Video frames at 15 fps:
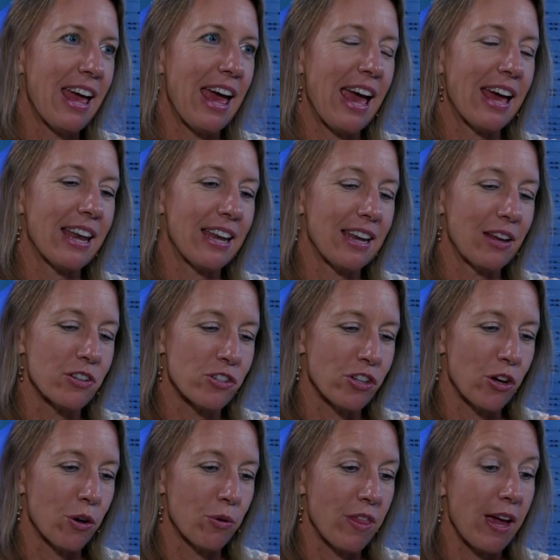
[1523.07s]
and
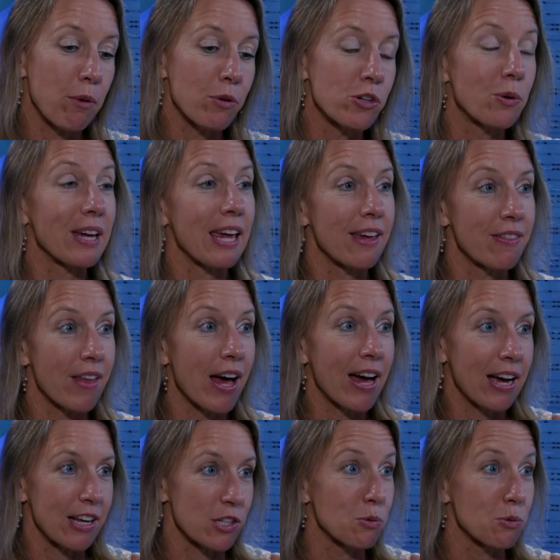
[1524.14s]
so they were doing In the Heights,